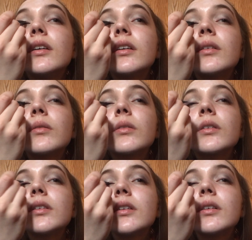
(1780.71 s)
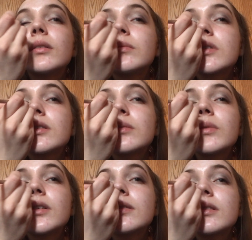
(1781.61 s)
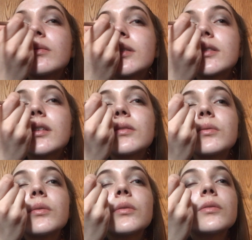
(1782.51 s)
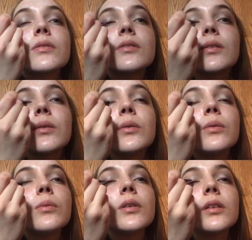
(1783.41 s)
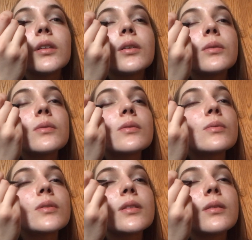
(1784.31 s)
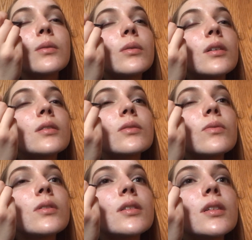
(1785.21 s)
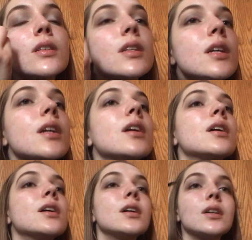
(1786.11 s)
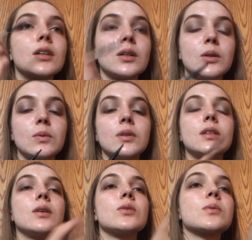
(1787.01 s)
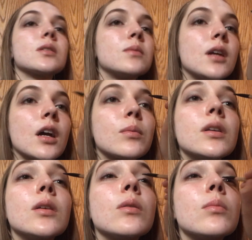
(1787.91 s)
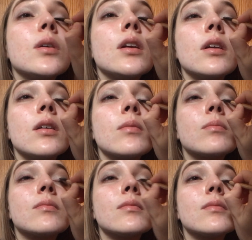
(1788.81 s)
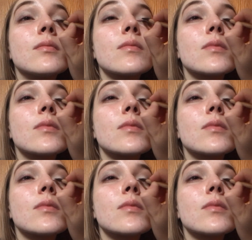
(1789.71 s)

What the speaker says: It really just depends on my schedule. So who really knows what's in the works for Sydney? Who really knows what's going to be happening with me?